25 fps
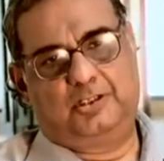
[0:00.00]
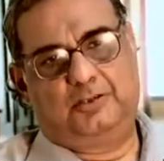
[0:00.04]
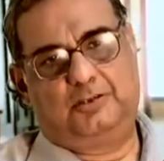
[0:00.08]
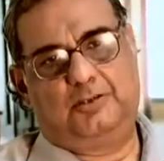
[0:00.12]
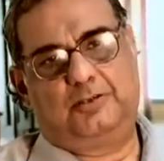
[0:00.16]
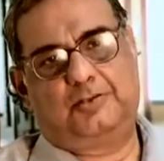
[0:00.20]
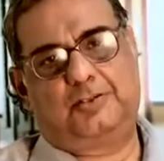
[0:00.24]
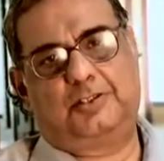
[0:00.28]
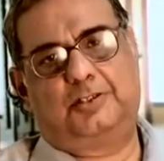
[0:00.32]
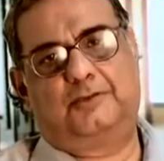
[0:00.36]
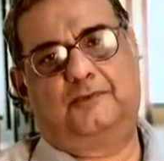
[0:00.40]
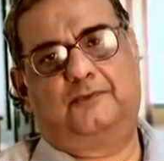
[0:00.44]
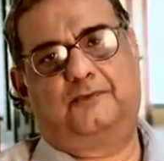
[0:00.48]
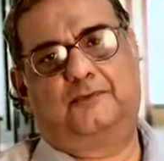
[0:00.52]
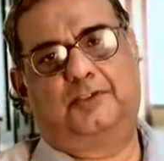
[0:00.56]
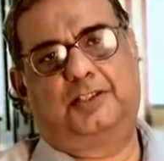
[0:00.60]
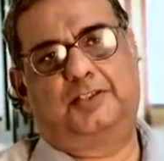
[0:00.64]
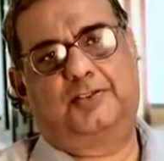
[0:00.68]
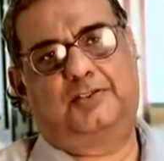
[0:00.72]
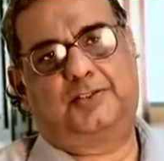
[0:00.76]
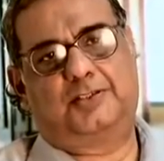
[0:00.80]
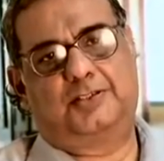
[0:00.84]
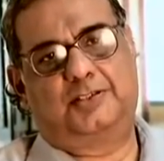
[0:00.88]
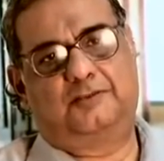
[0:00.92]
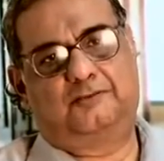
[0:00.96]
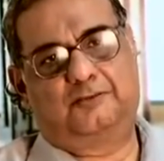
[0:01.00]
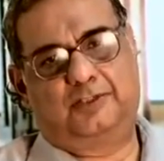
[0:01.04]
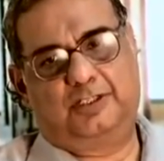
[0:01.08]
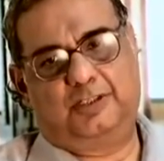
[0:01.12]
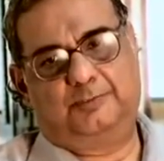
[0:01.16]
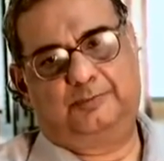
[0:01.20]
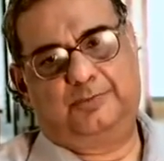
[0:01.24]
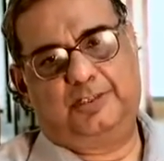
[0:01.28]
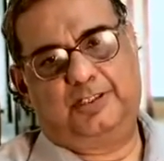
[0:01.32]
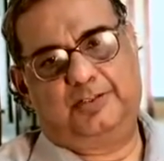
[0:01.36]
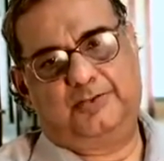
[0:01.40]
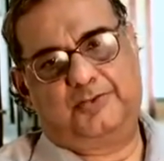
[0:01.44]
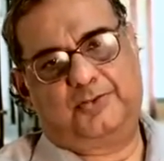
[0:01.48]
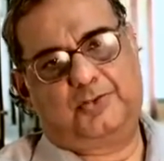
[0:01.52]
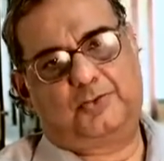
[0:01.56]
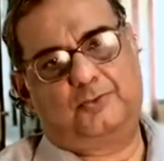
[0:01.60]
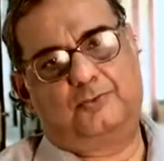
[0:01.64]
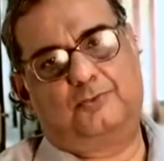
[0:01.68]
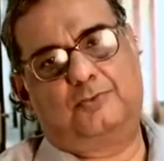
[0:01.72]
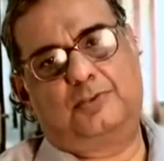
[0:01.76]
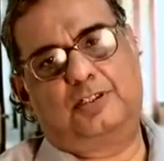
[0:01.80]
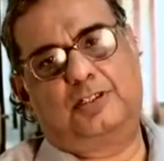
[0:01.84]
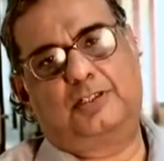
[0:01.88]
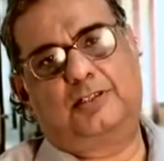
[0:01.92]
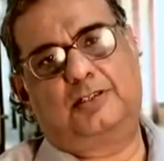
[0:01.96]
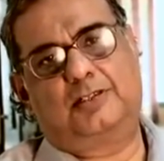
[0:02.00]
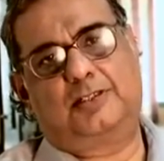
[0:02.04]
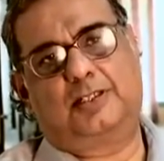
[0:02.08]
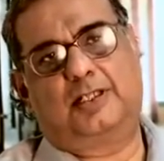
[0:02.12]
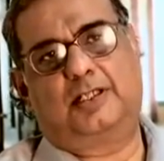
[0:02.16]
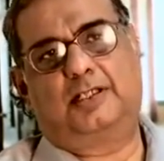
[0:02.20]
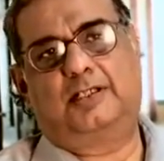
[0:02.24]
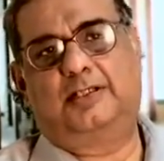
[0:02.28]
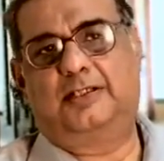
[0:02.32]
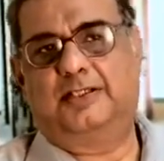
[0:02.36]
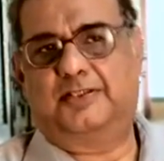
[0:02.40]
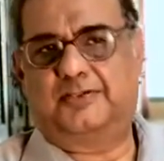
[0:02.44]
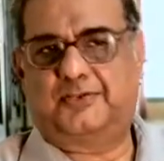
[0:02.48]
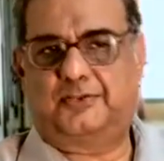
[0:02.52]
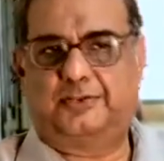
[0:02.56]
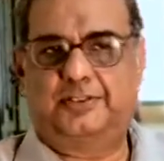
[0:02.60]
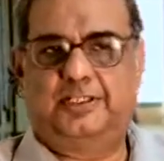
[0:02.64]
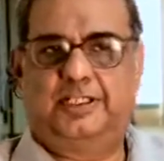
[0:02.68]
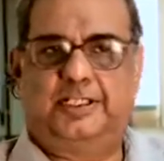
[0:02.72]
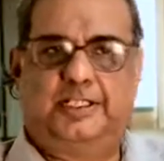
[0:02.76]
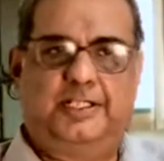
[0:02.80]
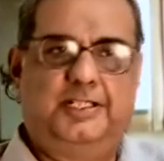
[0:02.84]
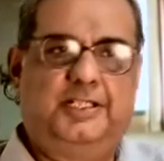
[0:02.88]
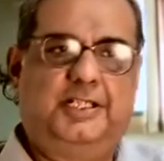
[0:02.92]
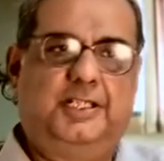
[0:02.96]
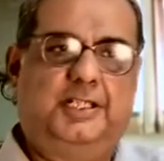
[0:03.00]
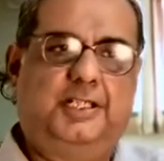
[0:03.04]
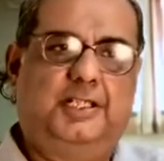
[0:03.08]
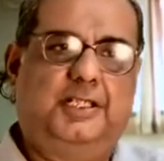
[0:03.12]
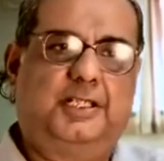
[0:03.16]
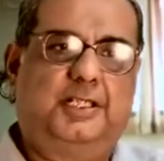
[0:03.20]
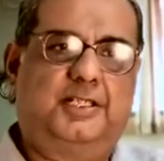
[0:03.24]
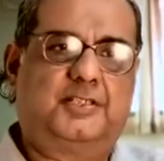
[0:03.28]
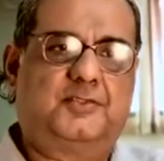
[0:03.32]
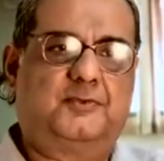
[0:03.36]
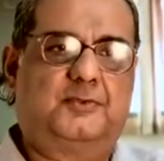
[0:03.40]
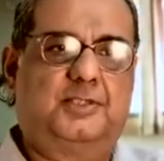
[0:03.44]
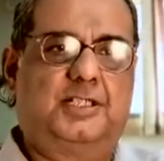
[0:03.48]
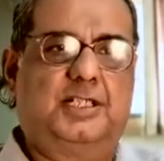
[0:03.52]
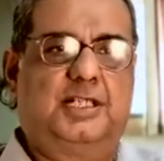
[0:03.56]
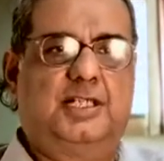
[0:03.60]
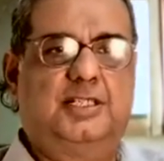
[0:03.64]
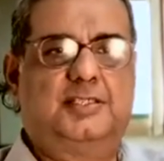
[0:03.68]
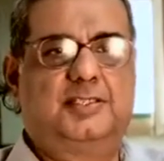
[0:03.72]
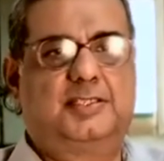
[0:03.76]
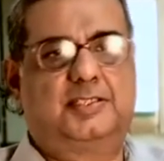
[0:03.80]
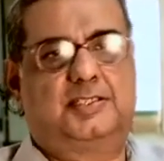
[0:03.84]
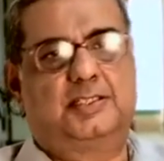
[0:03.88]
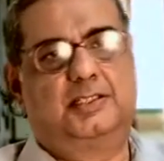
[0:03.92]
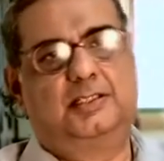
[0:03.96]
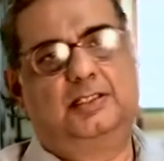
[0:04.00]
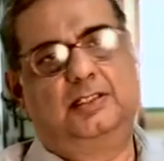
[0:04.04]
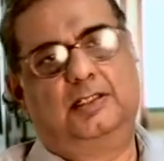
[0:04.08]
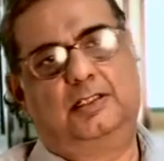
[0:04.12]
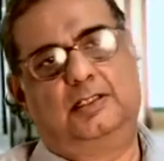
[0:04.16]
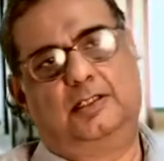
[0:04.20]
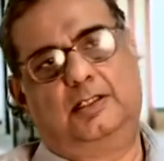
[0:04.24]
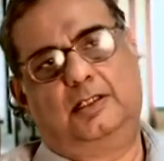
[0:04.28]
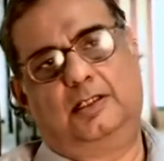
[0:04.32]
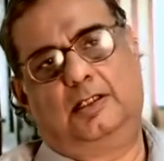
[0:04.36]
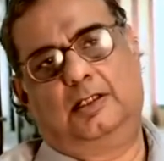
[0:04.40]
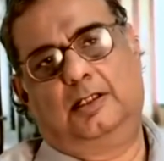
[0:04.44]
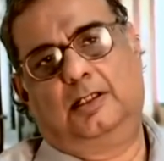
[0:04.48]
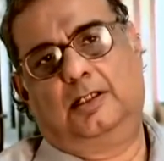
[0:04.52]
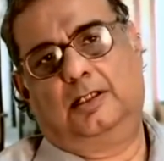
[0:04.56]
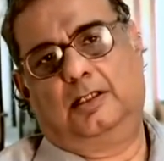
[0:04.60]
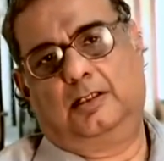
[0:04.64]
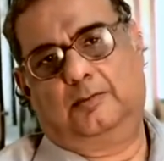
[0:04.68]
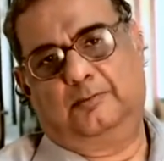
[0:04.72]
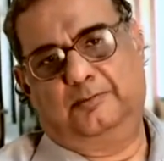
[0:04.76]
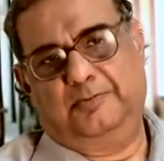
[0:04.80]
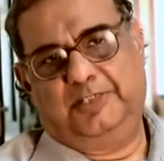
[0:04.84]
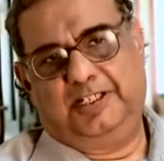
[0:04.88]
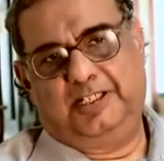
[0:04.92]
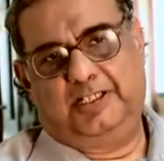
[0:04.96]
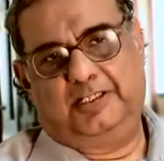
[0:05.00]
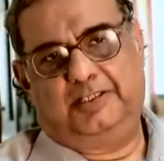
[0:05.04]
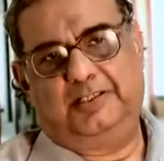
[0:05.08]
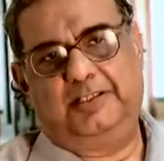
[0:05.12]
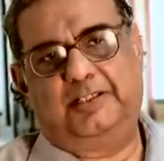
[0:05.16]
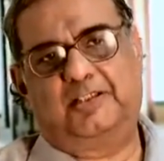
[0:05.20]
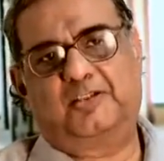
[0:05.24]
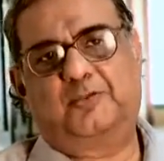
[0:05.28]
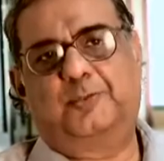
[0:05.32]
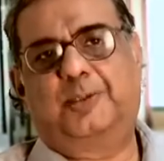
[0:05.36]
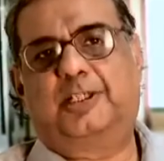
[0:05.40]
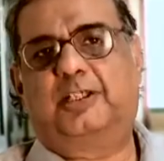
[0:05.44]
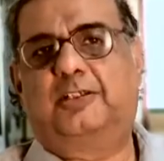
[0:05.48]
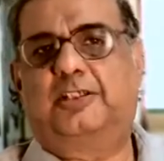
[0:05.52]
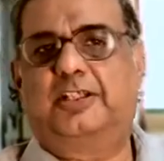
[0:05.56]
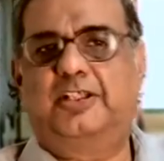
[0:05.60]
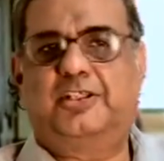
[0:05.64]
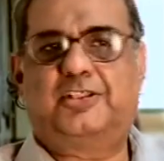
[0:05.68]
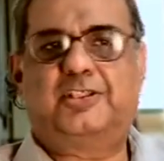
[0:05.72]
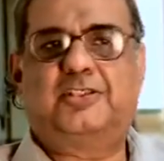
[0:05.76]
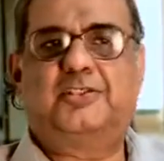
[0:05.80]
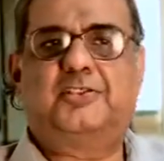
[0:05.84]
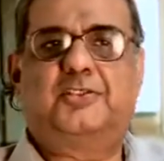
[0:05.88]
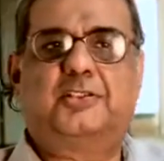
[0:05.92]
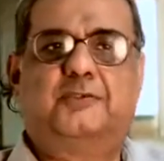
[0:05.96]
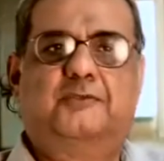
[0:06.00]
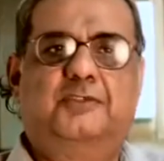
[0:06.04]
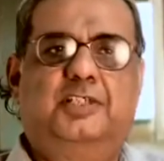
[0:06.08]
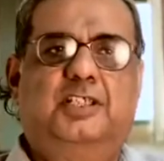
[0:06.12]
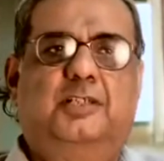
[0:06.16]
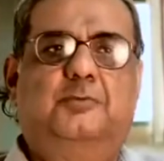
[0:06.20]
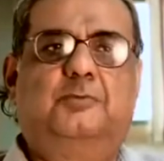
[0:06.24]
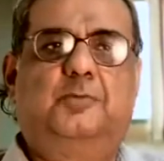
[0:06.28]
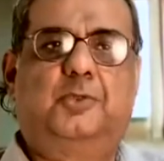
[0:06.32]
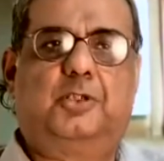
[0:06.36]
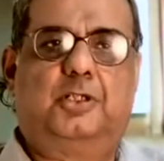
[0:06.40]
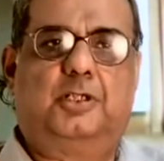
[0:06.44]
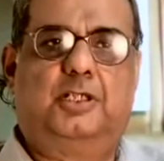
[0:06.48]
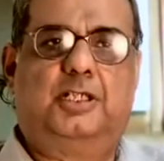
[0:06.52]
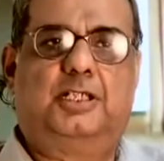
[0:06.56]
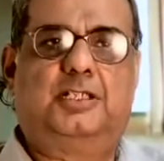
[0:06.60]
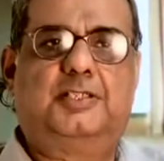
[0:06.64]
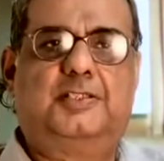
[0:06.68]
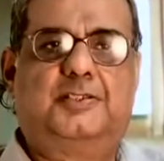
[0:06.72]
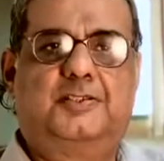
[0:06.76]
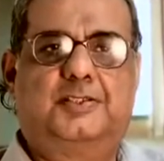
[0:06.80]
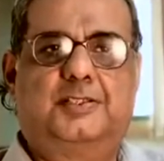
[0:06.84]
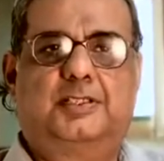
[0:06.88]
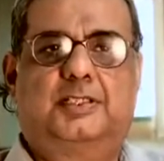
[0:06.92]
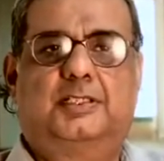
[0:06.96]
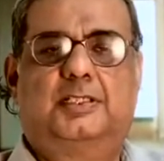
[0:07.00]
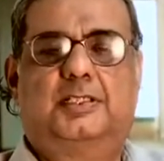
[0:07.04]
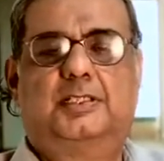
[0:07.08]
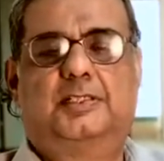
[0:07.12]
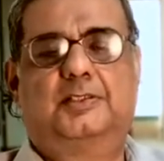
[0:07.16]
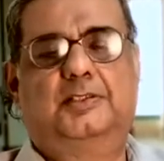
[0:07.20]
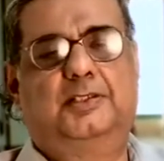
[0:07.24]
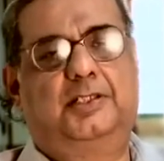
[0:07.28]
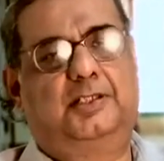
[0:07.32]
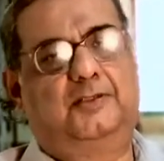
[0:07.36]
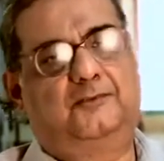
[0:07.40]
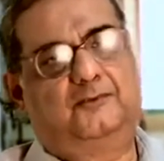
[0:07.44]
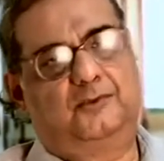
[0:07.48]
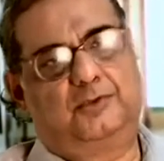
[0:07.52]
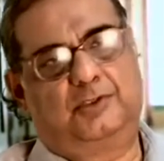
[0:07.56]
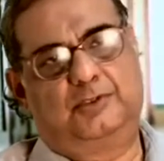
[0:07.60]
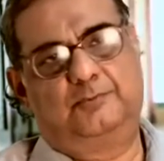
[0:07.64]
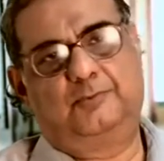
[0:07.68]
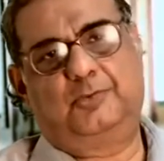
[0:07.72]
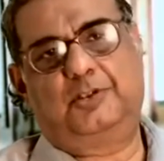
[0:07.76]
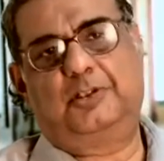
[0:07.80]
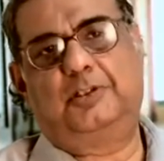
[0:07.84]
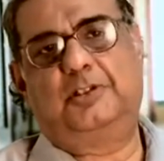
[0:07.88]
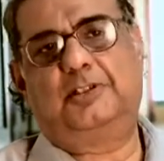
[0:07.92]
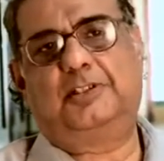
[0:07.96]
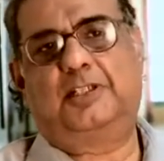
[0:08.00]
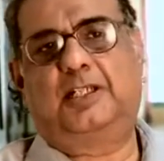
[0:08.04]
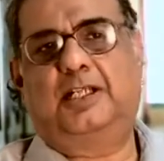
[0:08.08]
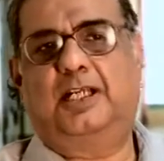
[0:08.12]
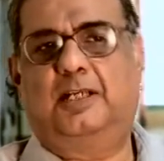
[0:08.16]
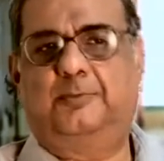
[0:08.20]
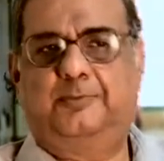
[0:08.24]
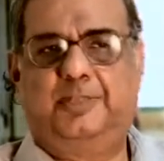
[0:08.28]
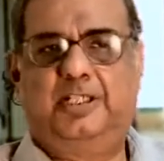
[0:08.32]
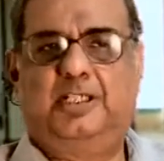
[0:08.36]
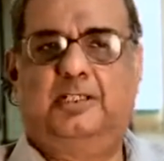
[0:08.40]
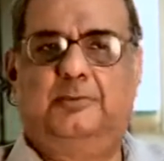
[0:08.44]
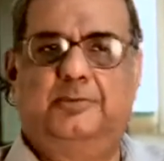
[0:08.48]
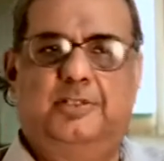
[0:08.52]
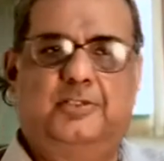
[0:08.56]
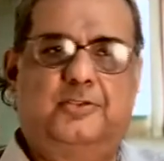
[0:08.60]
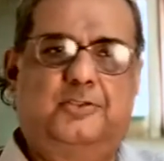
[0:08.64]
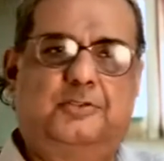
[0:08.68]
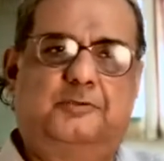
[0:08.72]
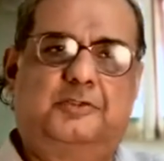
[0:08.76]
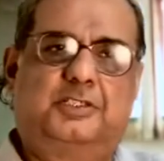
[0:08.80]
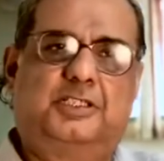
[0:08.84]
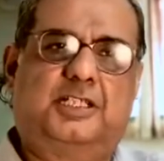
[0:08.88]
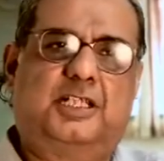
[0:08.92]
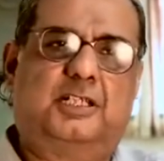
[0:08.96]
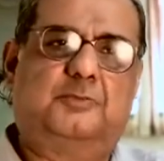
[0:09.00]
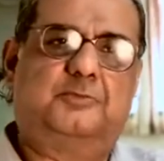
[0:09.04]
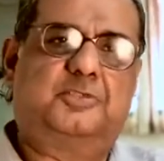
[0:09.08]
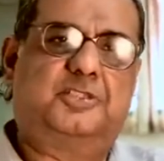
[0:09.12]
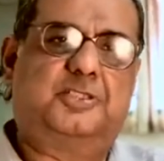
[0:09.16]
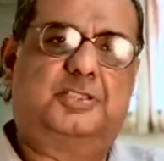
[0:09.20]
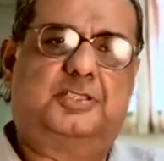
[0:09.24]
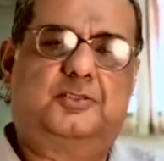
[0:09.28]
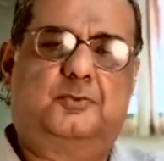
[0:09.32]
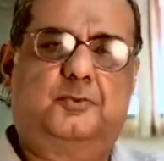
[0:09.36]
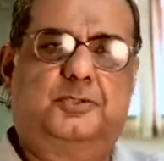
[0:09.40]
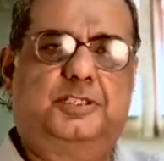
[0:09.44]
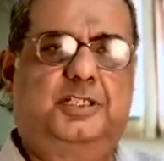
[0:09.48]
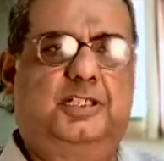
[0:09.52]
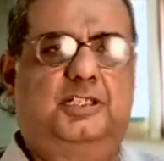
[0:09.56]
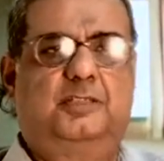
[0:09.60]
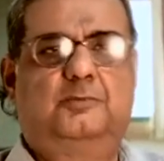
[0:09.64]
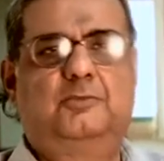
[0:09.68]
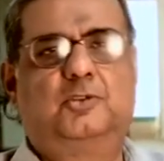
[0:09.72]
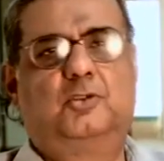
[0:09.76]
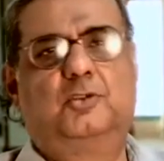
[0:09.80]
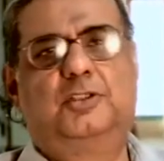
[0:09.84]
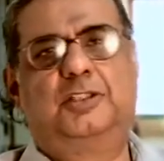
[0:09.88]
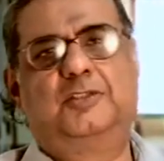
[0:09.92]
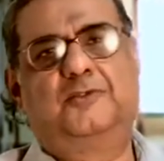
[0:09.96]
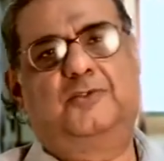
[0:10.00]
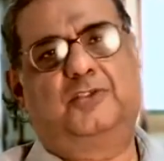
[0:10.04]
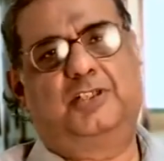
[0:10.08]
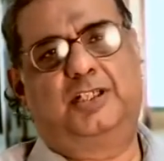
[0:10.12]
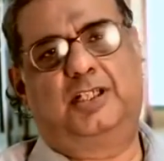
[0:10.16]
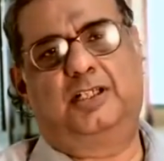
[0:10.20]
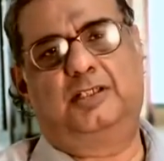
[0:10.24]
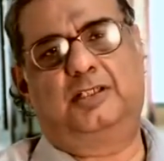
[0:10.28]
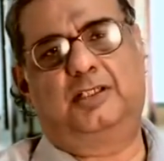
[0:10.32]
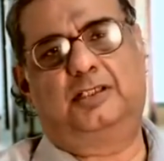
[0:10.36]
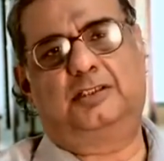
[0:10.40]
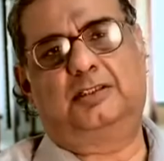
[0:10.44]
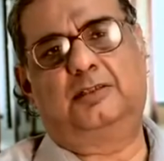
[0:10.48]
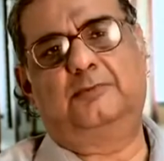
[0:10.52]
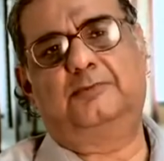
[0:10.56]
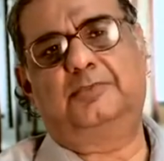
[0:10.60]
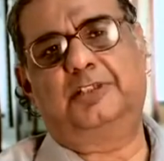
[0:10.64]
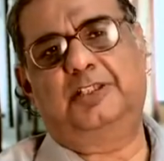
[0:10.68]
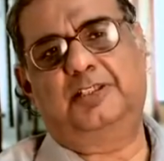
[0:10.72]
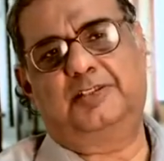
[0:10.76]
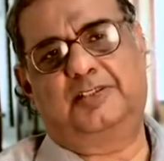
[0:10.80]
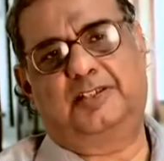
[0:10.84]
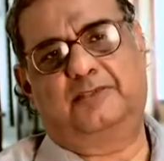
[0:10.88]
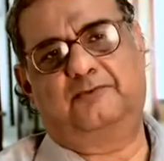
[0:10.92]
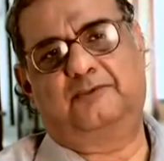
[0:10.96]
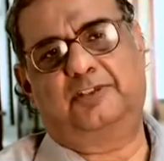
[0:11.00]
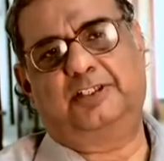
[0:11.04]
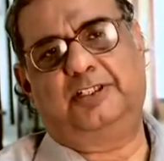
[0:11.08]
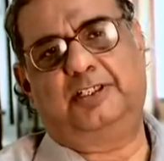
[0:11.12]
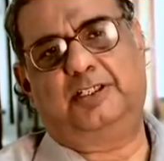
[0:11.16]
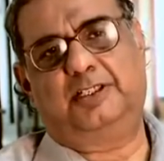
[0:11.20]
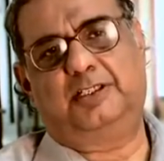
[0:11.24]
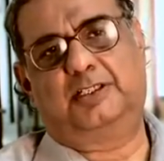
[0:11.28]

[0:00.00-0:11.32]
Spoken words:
because of this development, students are industry ready, as well as meet the expectations of the employers. Therefore, employers are happy coming to our campuses. We get more than 300 companies every